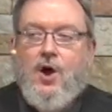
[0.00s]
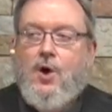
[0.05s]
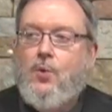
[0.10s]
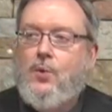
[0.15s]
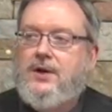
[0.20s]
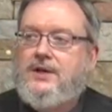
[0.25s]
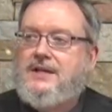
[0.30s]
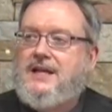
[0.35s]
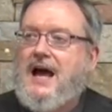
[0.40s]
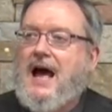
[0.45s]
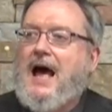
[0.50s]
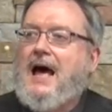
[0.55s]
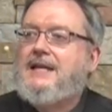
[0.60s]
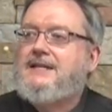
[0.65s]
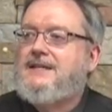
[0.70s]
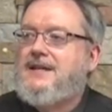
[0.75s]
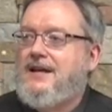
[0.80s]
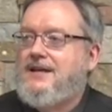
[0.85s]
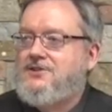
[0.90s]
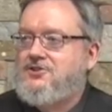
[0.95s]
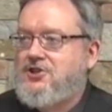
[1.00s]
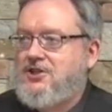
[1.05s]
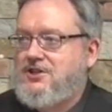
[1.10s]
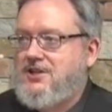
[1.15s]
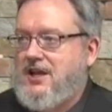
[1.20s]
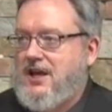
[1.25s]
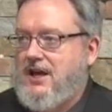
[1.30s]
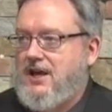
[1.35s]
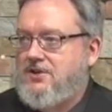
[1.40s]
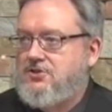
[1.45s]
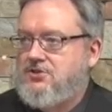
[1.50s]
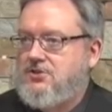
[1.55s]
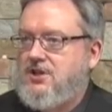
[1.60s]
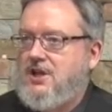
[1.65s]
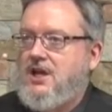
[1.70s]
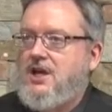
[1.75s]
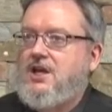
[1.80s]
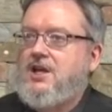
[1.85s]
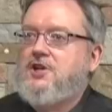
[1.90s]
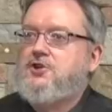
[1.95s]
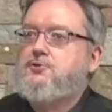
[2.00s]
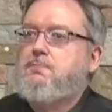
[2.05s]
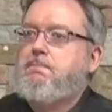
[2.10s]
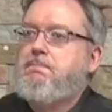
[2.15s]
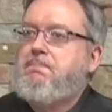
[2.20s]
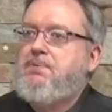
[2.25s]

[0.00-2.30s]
When God does a test, it is